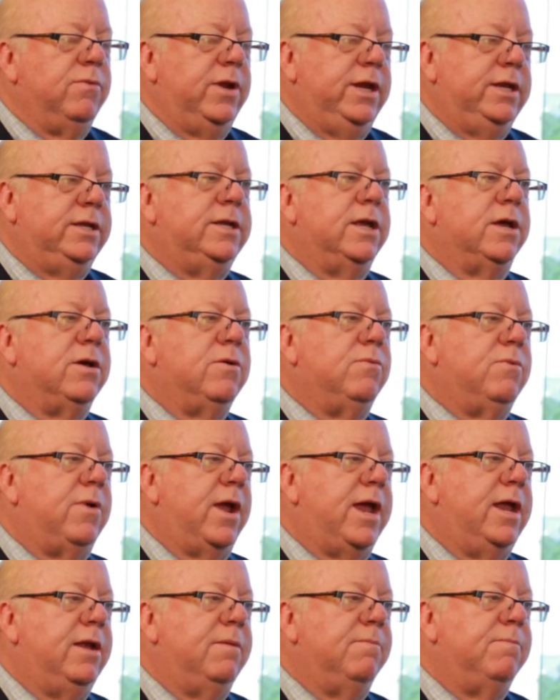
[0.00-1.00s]
retail
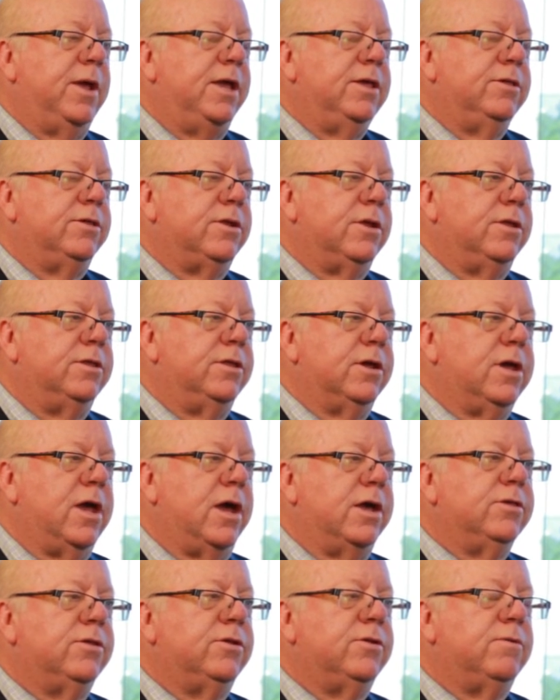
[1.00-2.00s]
rate based on the
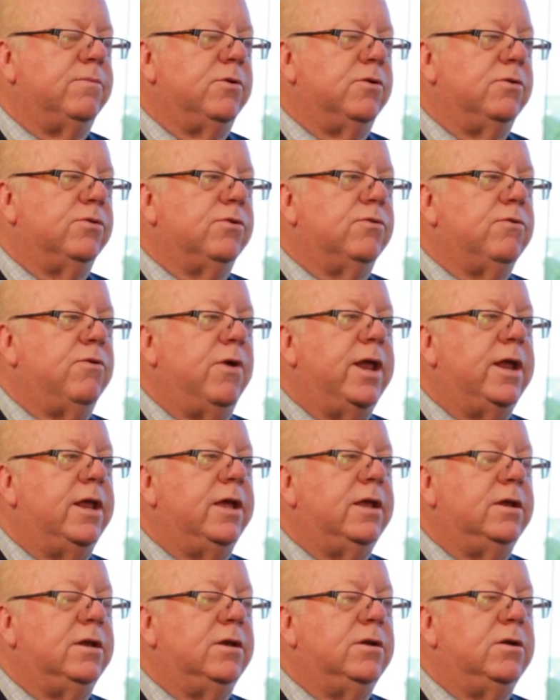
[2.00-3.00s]
customer's
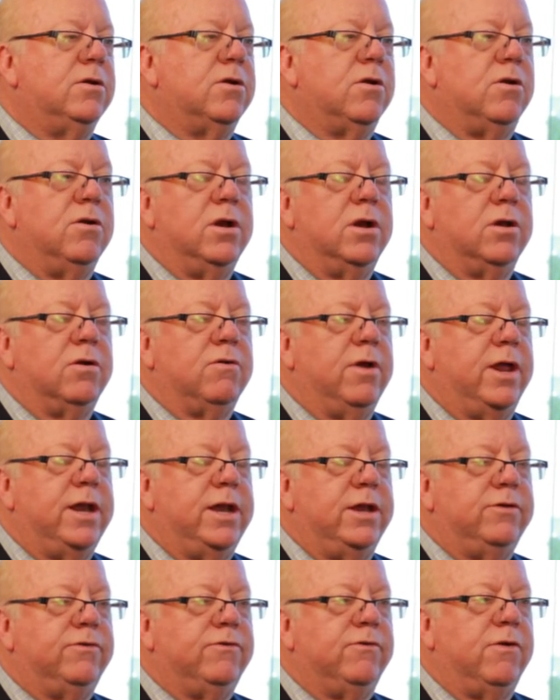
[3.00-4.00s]
credit, current
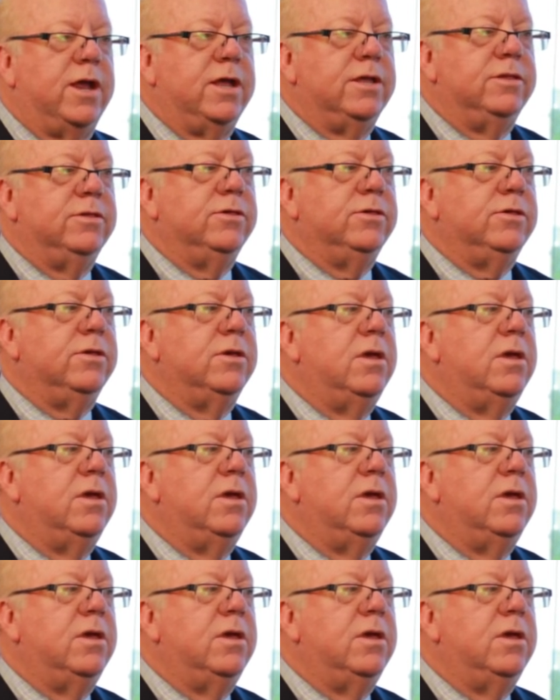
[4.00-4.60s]
credit trends,